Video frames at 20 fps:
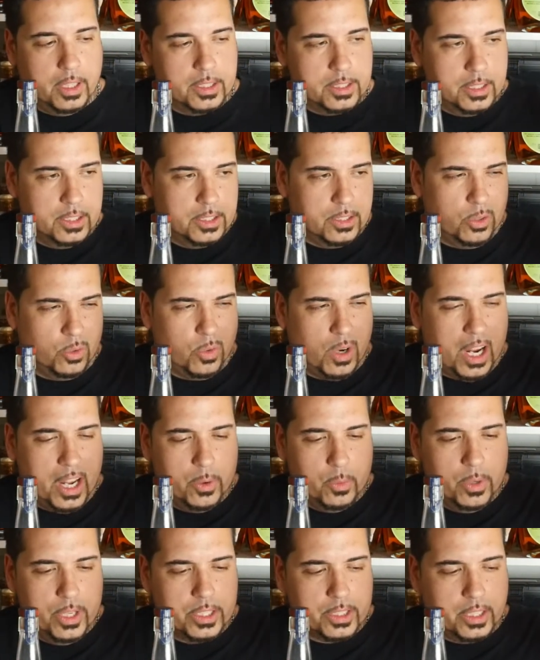since the rye
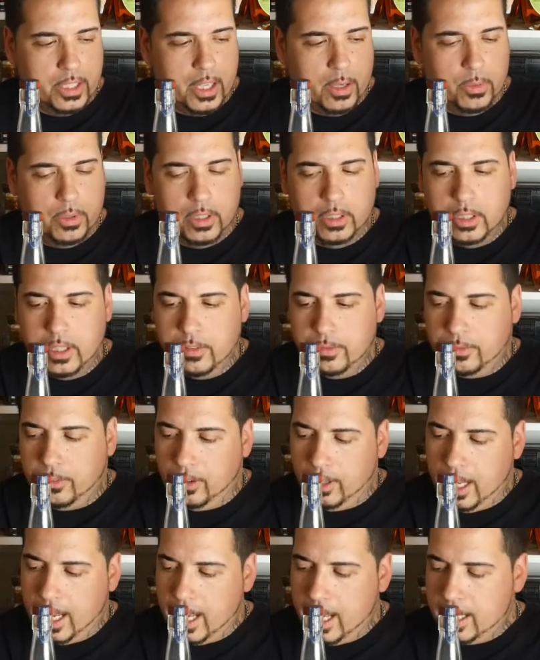whiskey I want to leave
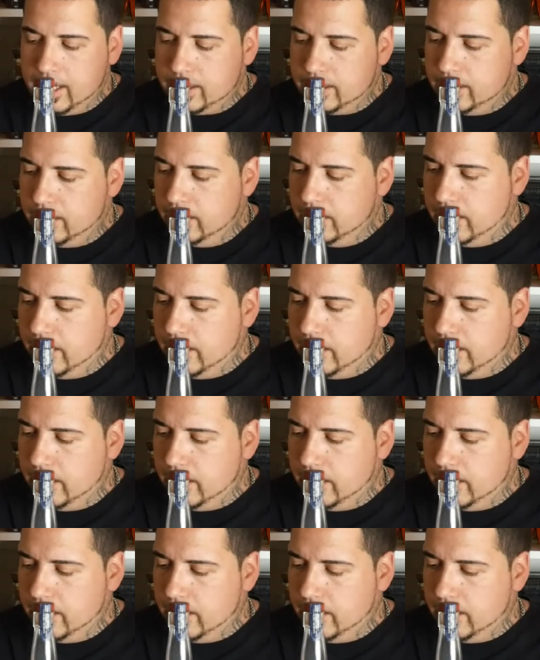for last,